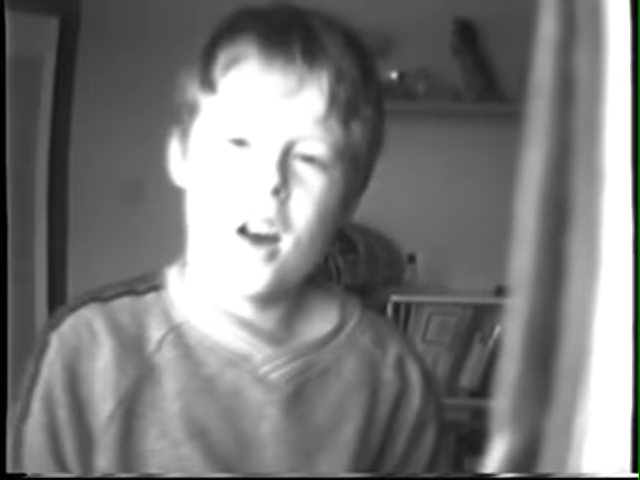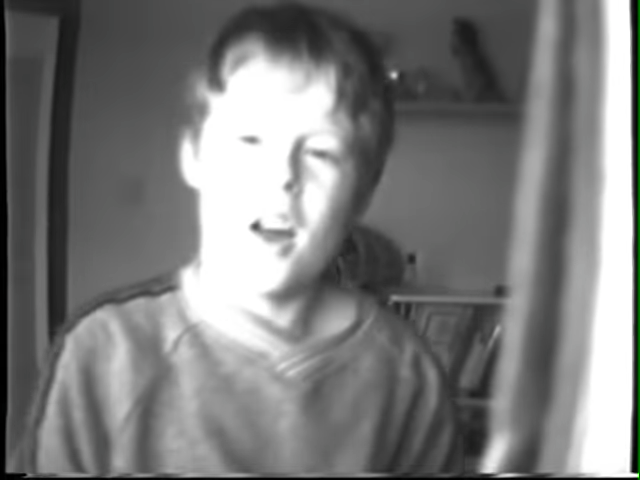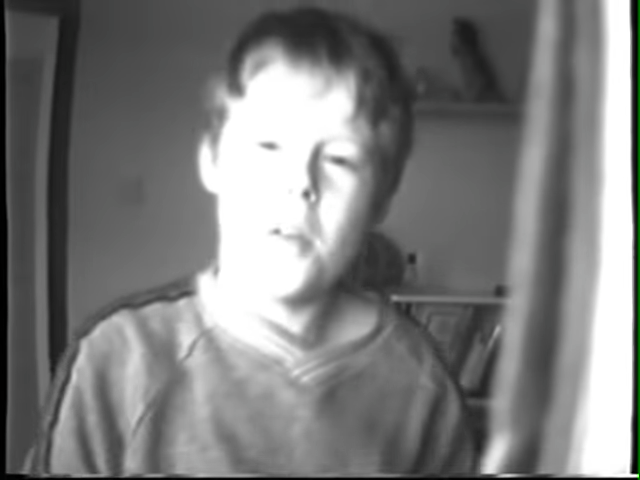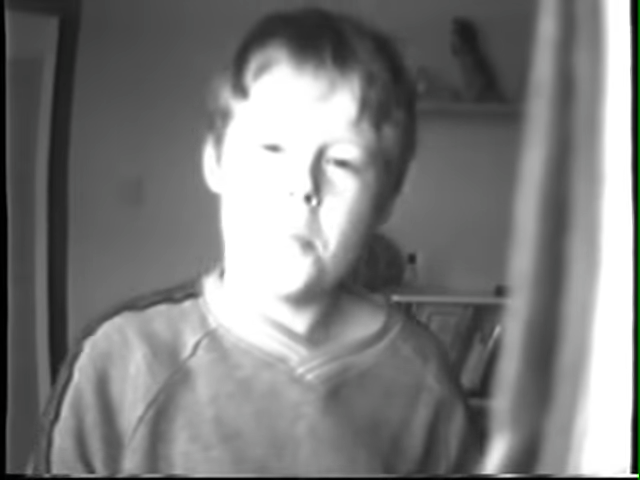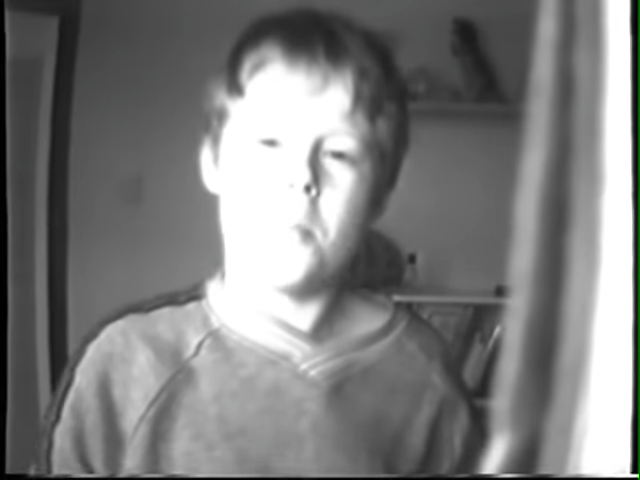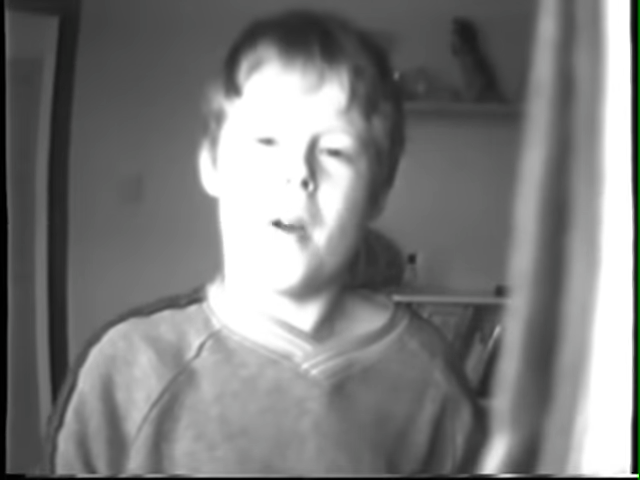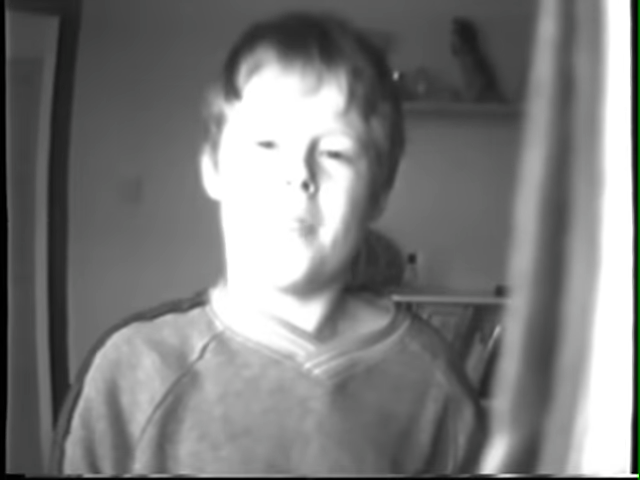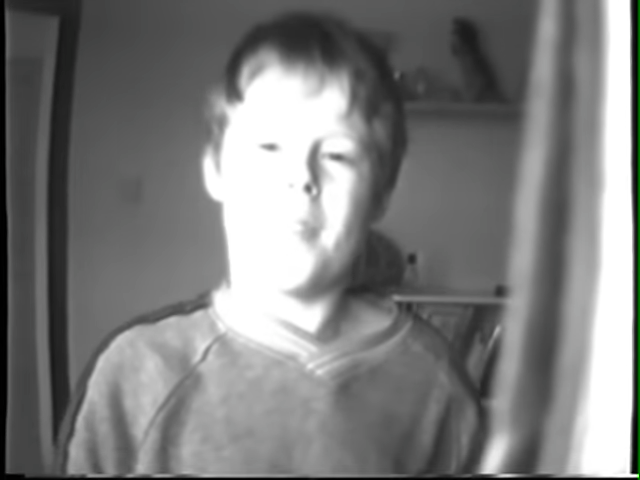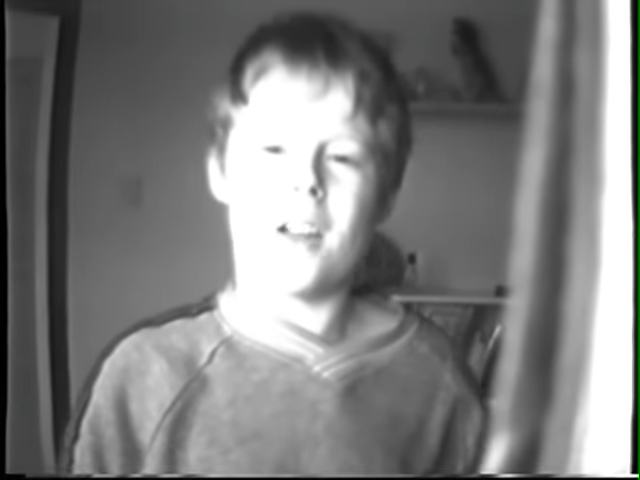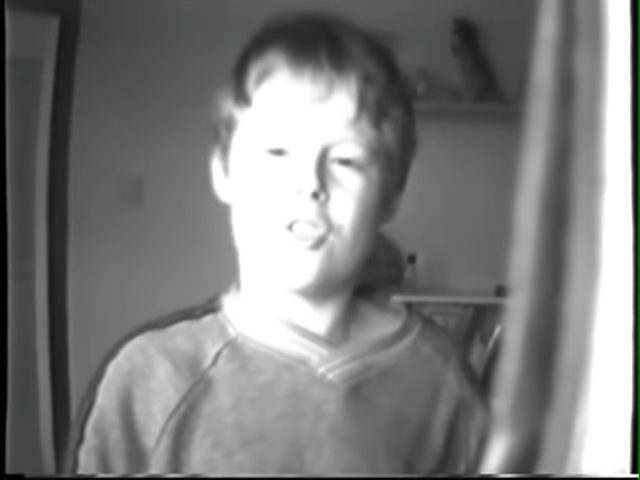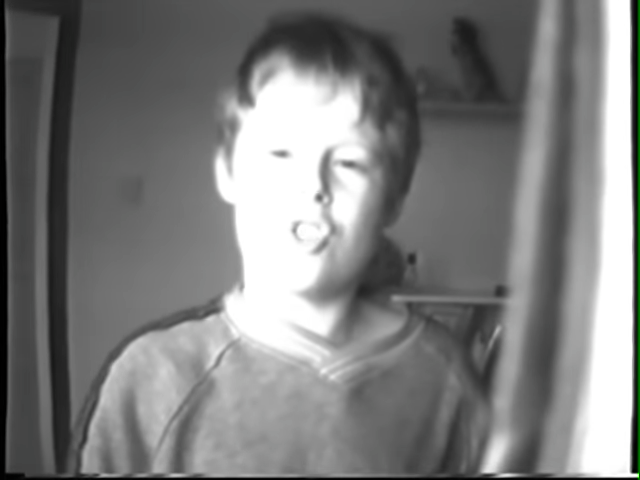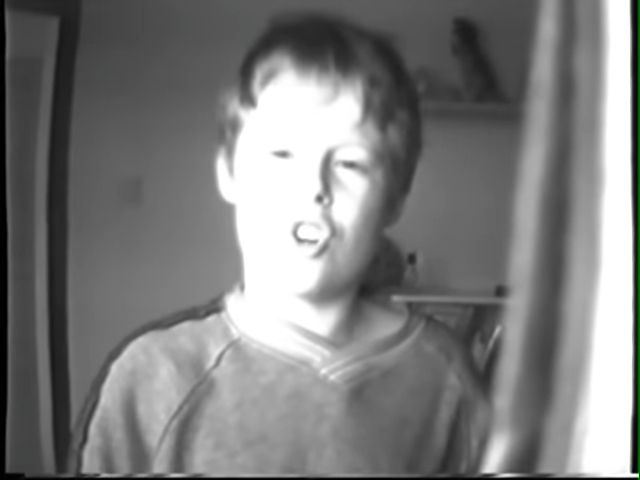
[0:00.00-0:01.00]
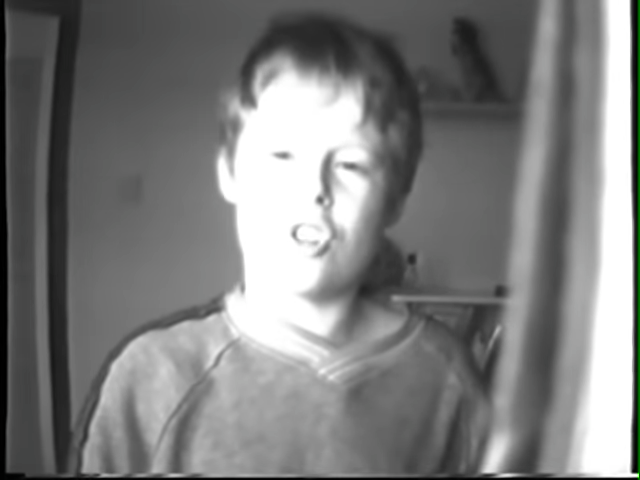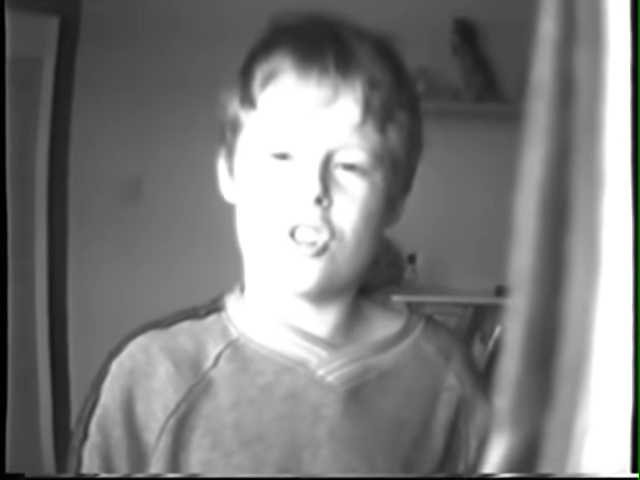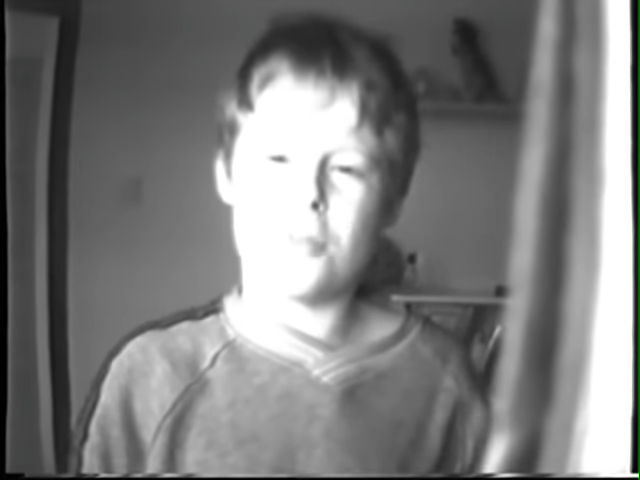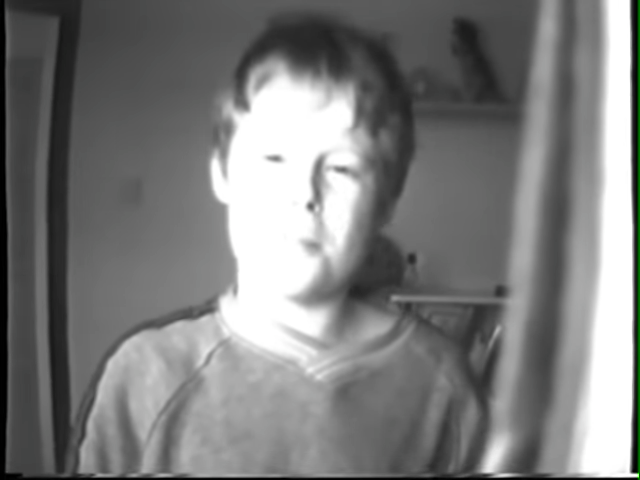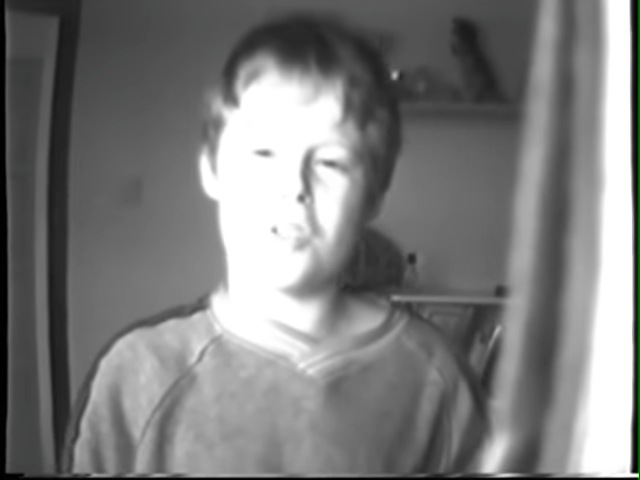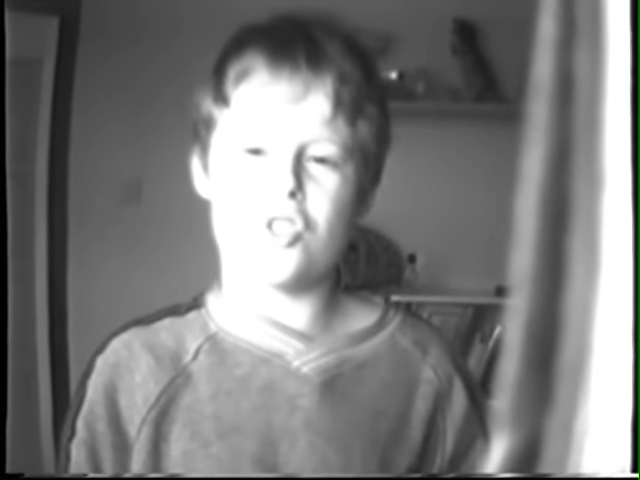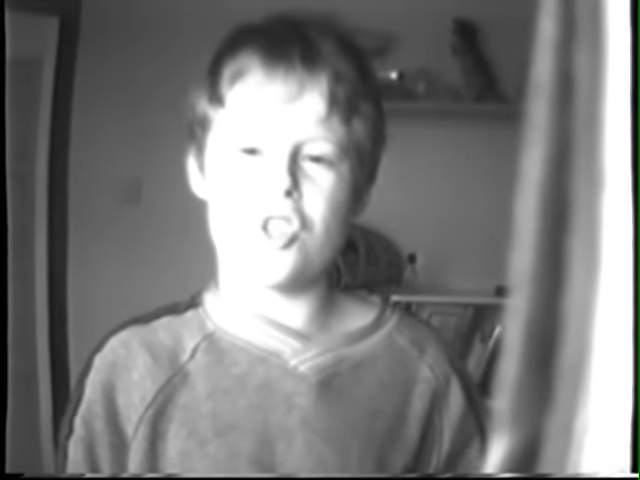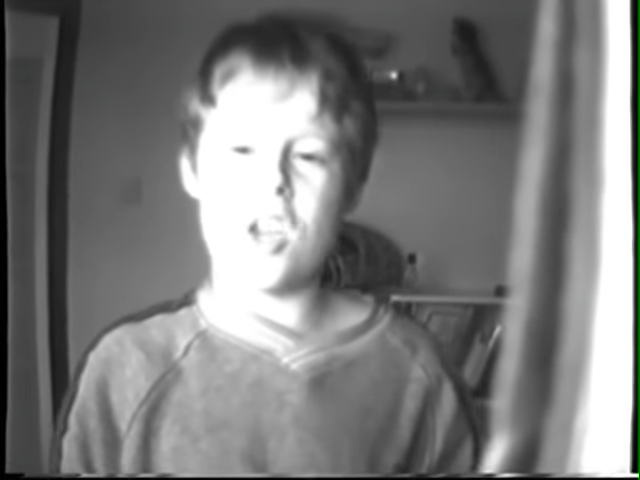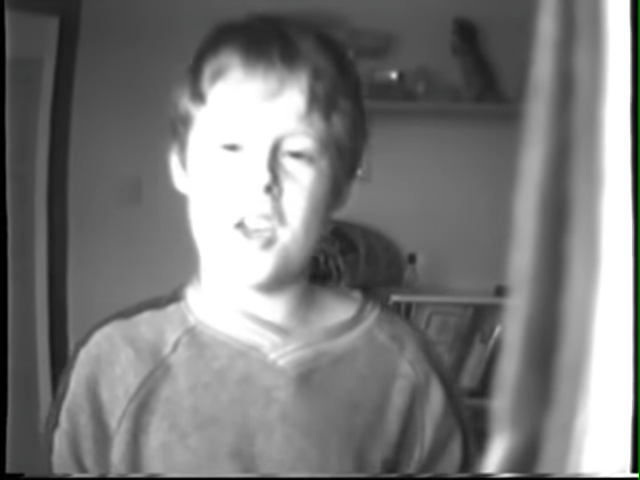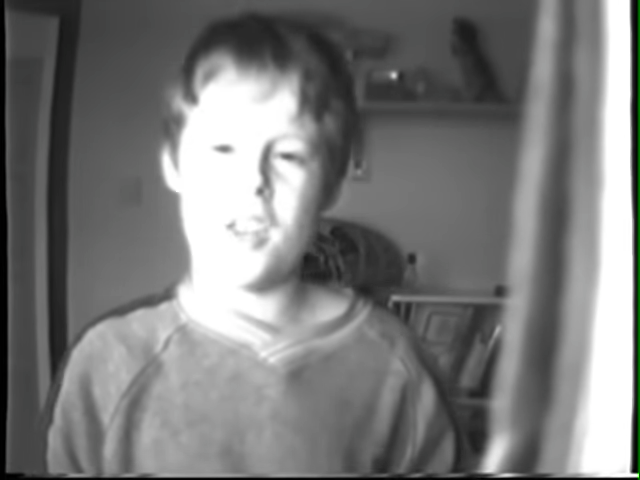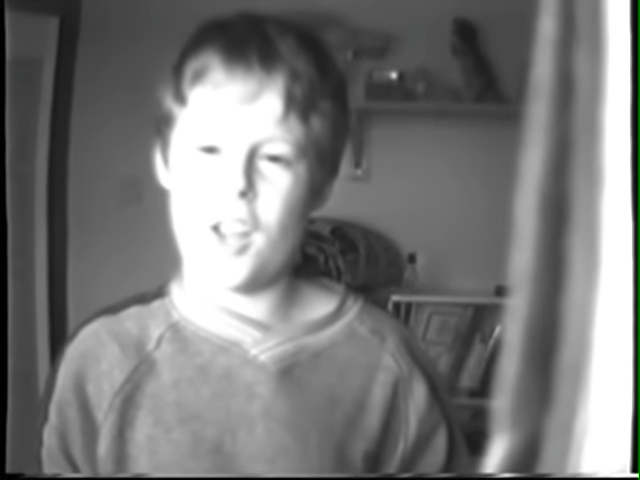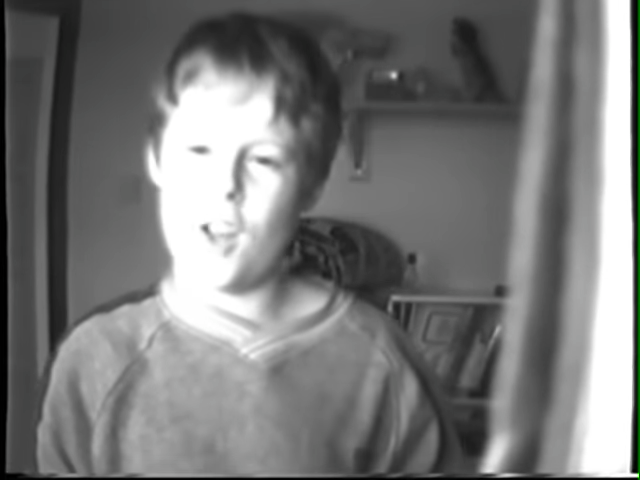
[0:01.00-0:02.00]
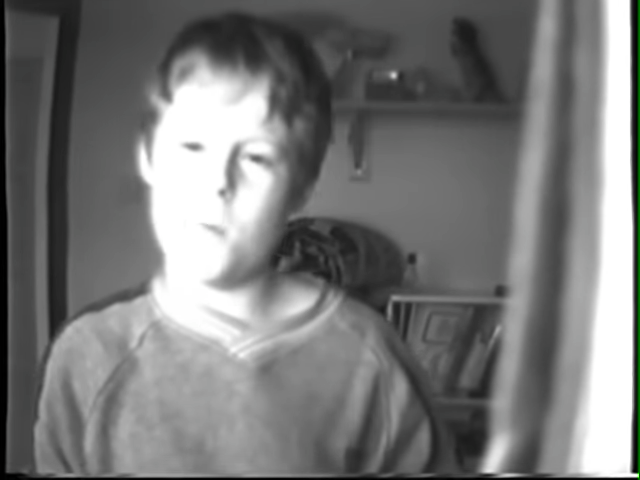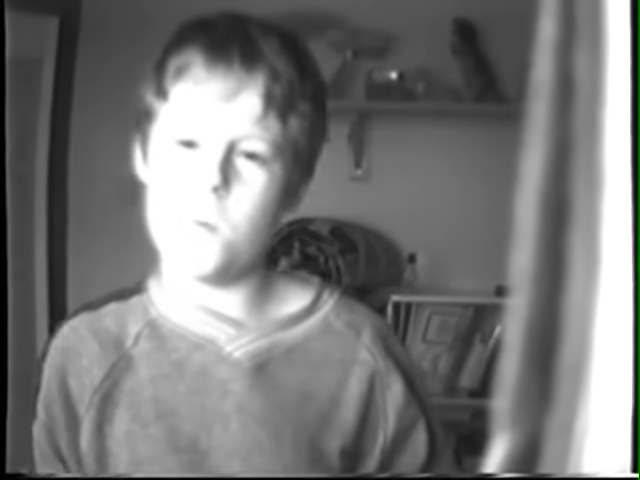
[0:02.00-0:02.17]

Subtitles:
I hope you made that chocolate milkshake,